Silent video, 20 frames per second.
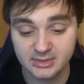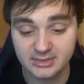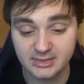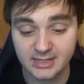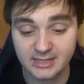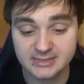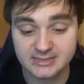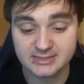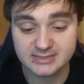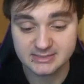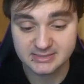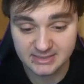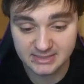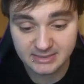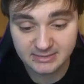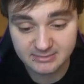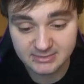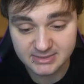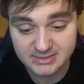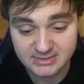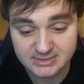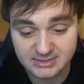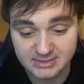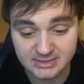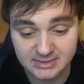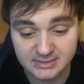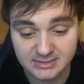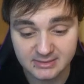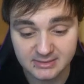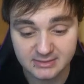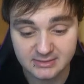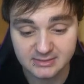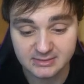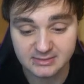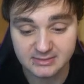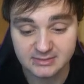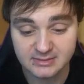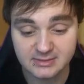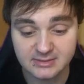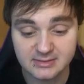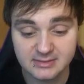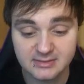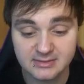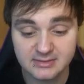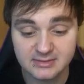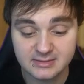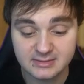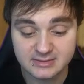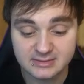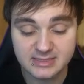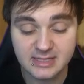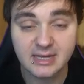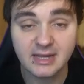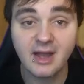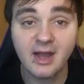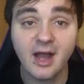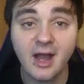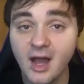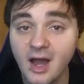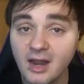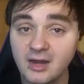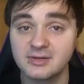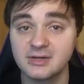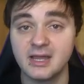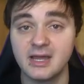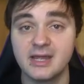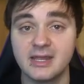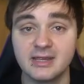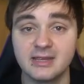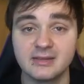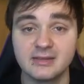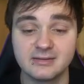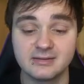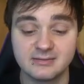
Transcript: Like seriously, Sega Hardlight,